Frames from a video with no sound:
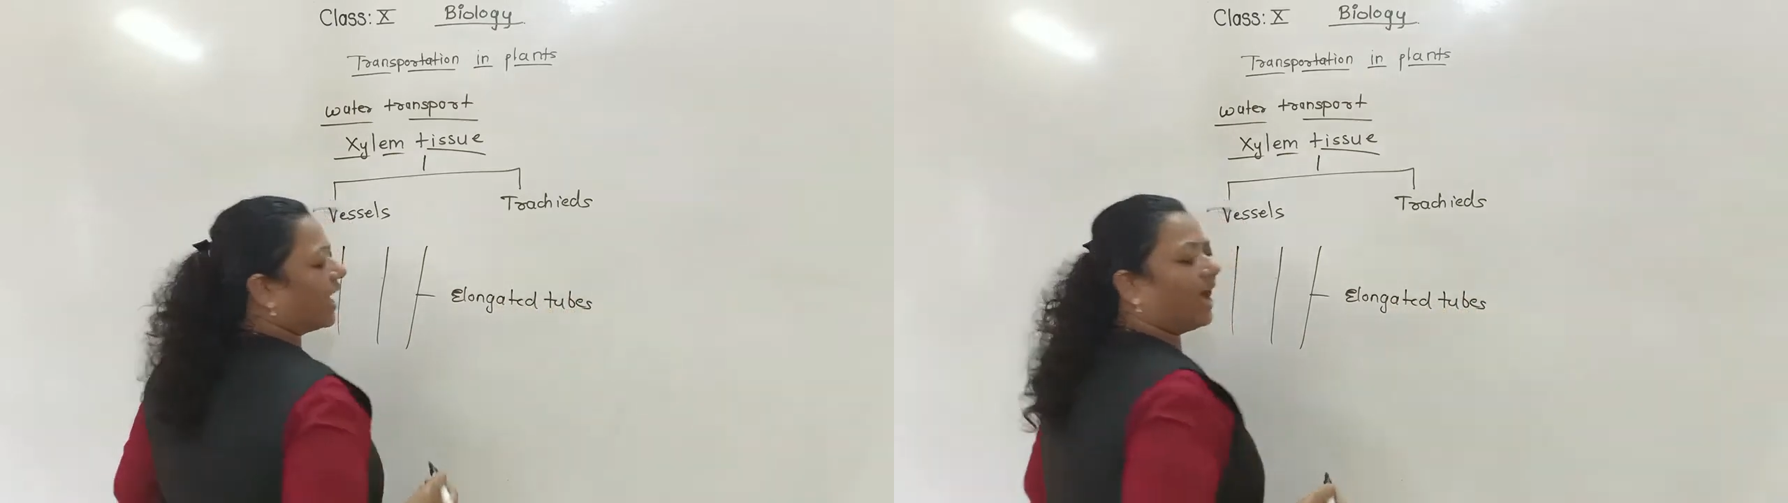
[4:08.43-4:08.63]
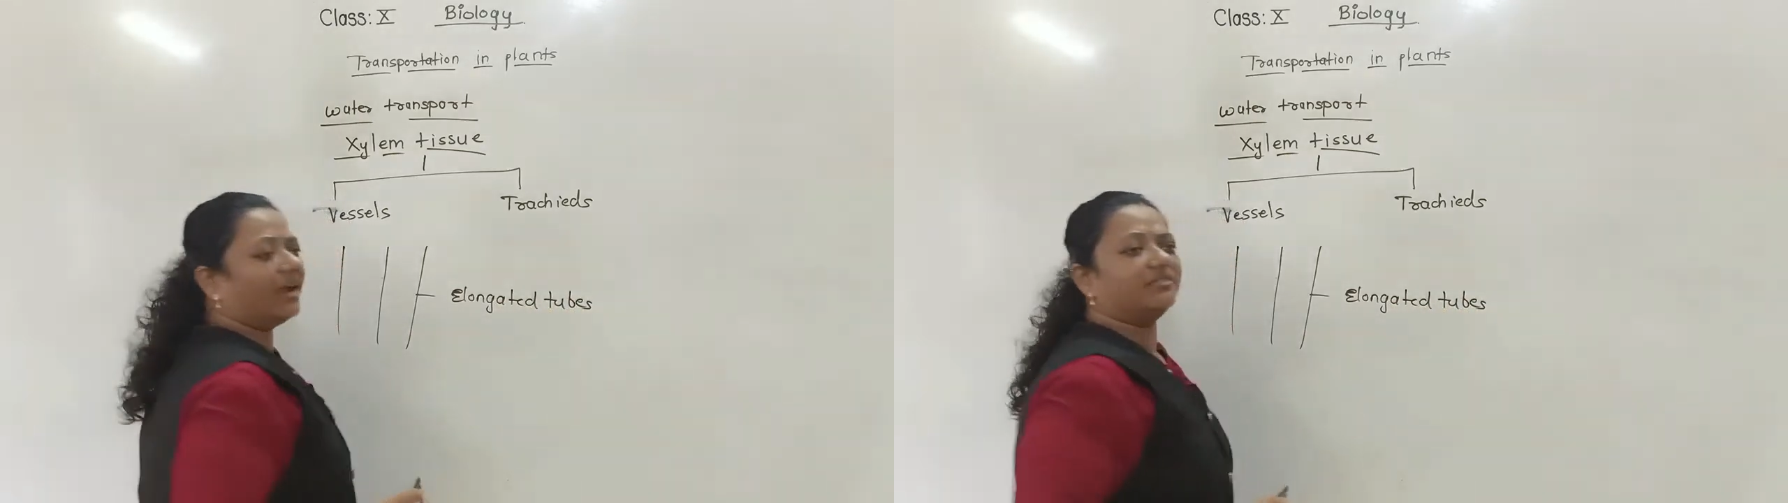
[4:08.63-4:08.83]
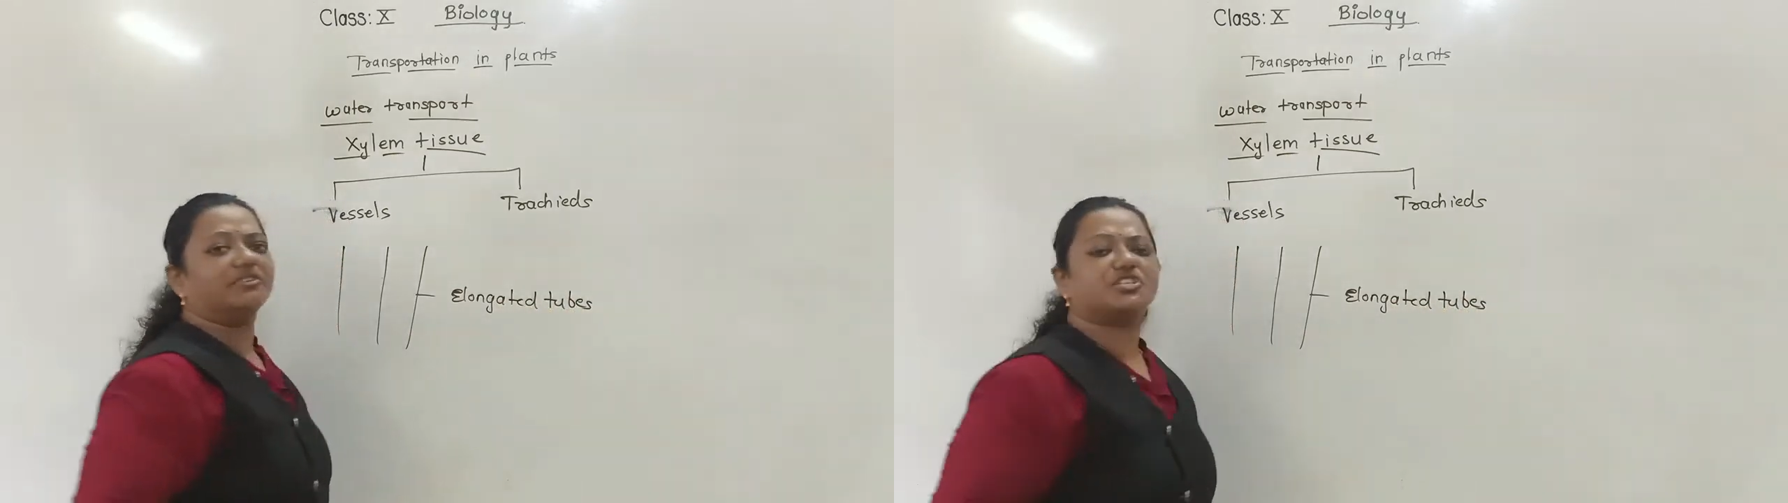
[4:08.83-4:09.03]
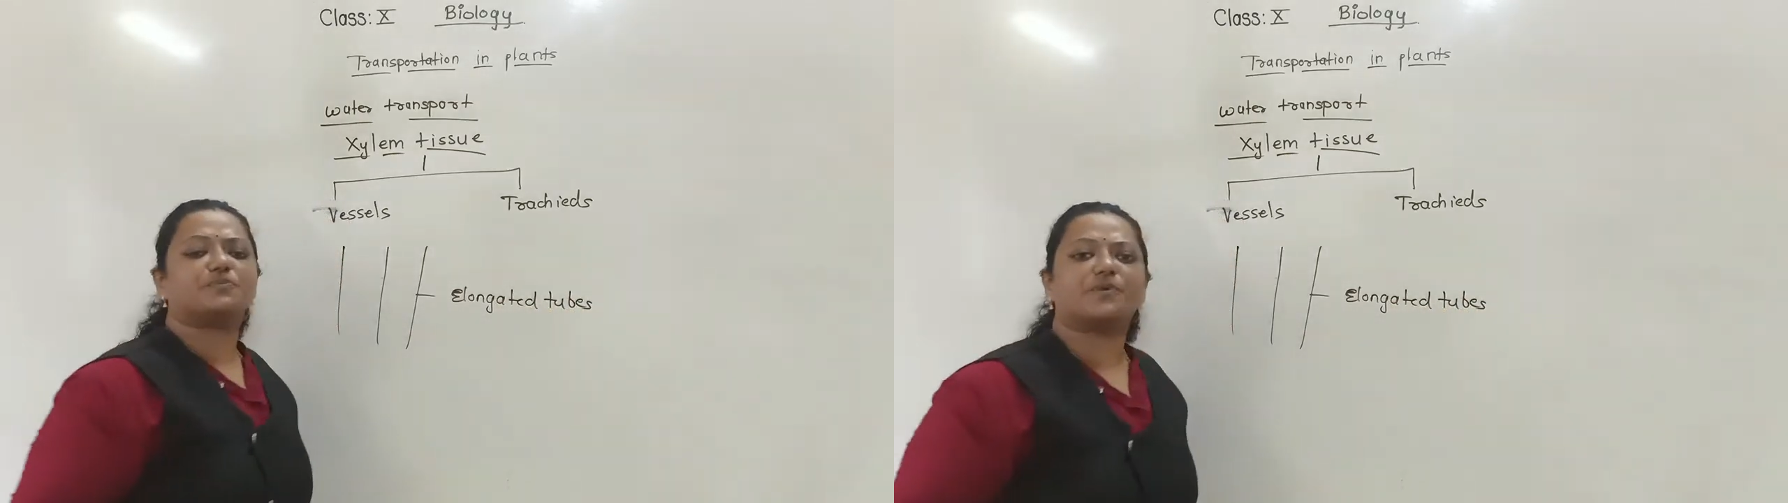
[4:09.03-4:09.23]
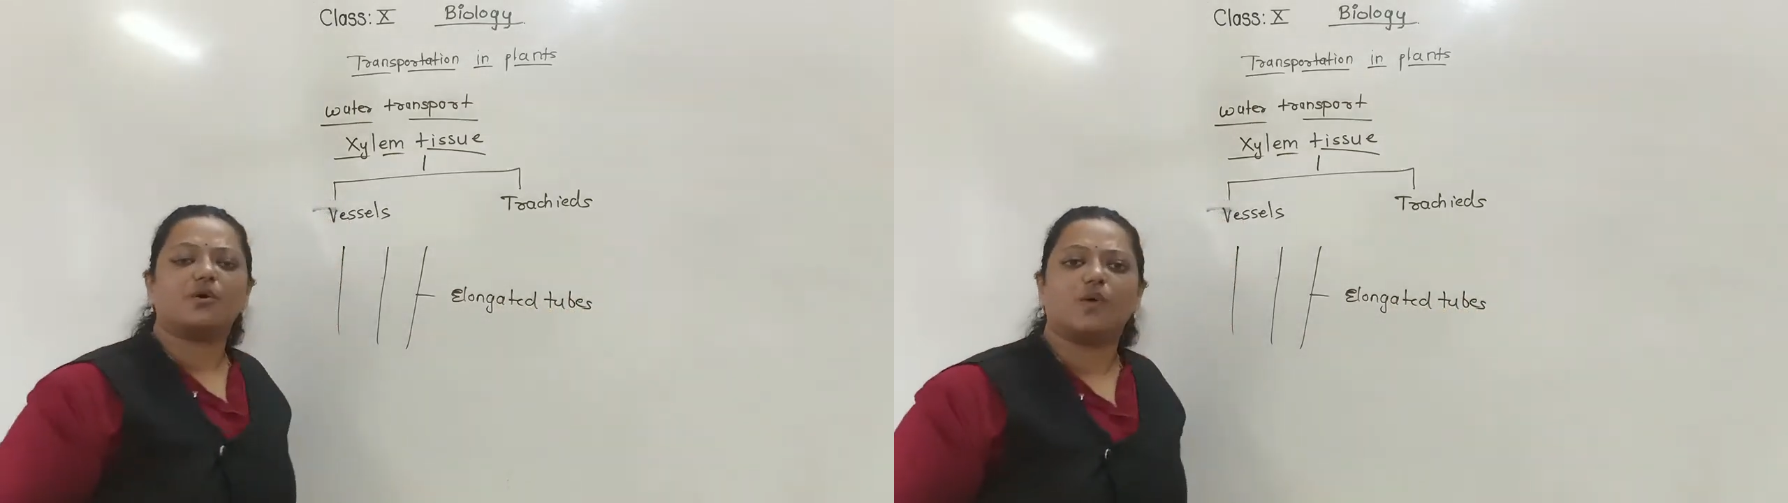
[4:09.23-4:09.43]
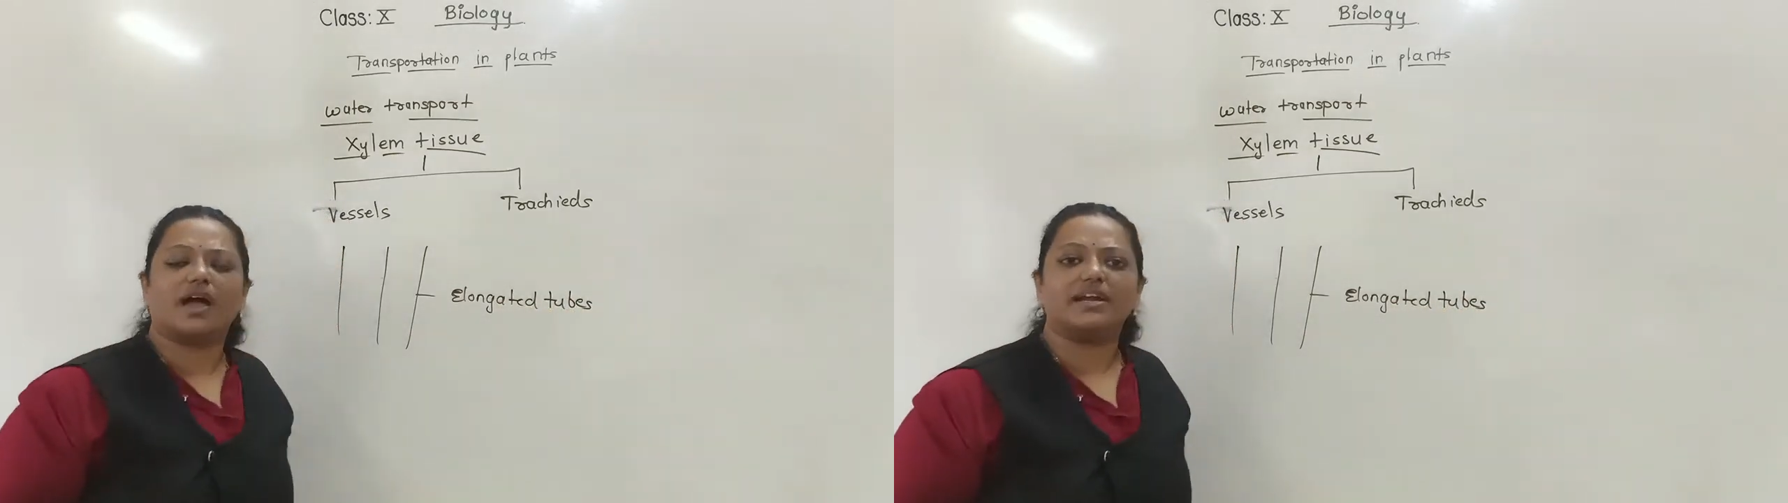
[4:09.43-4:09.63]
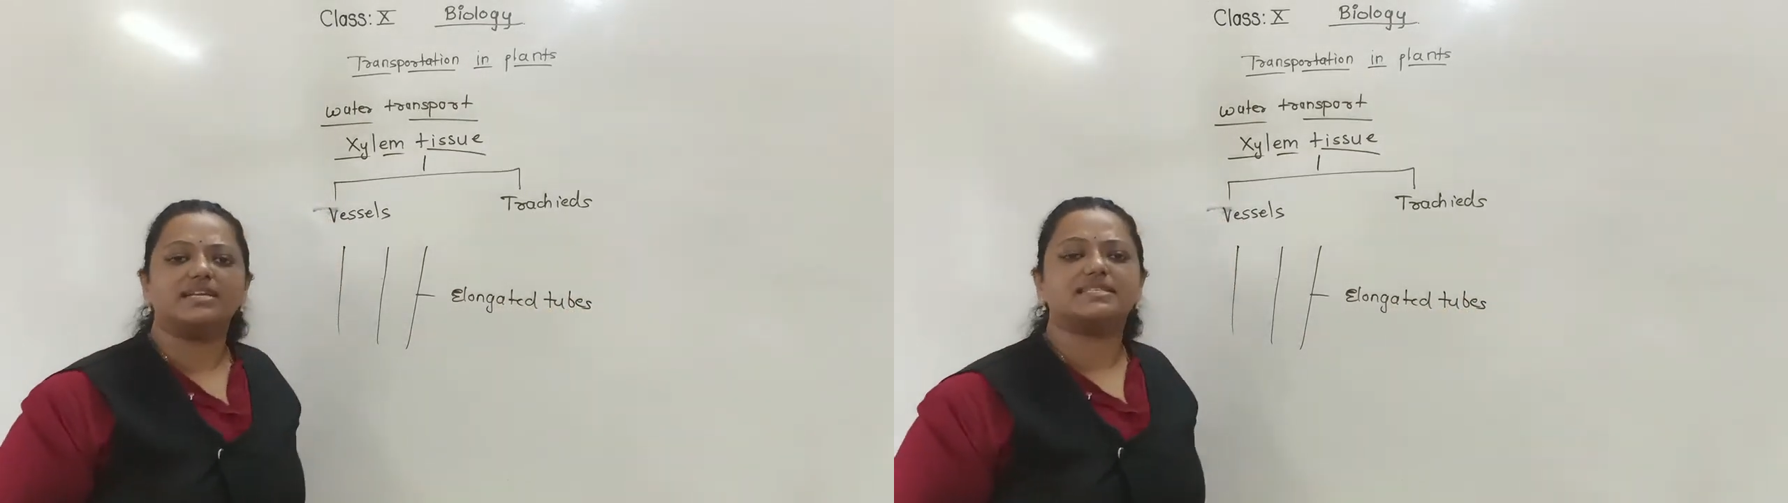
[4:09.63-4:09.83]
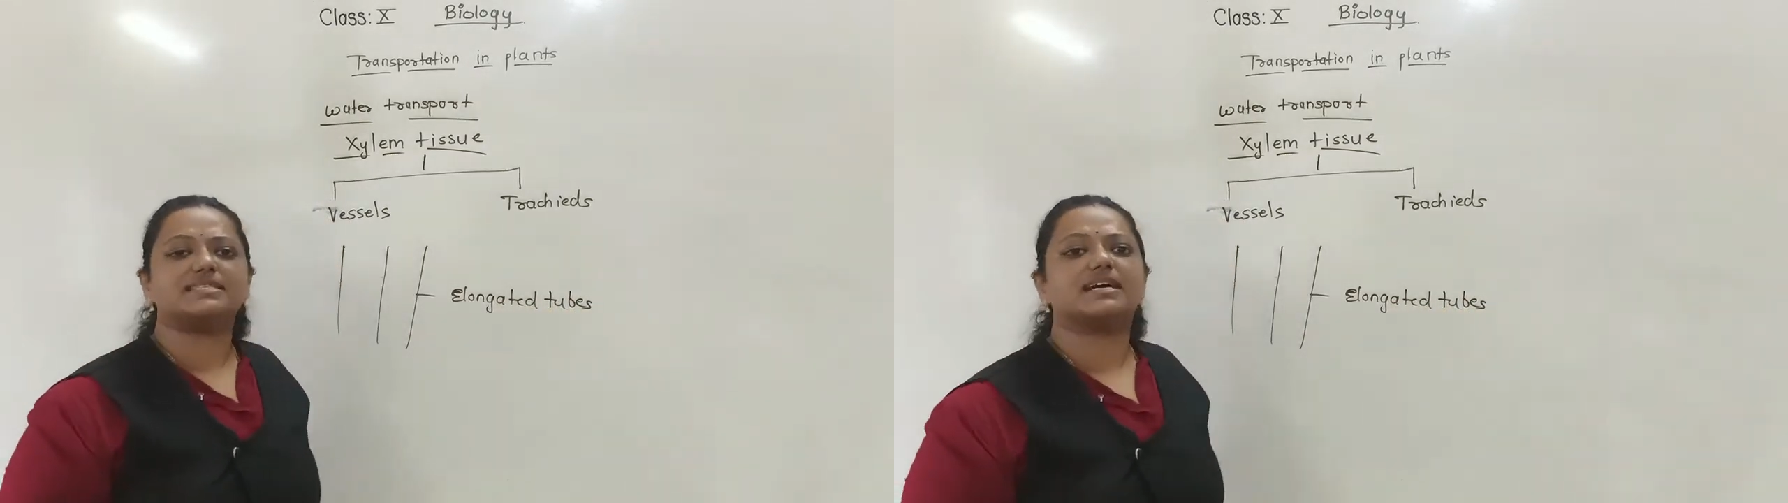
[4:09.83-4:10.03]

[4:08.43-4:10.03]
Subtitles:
and which provides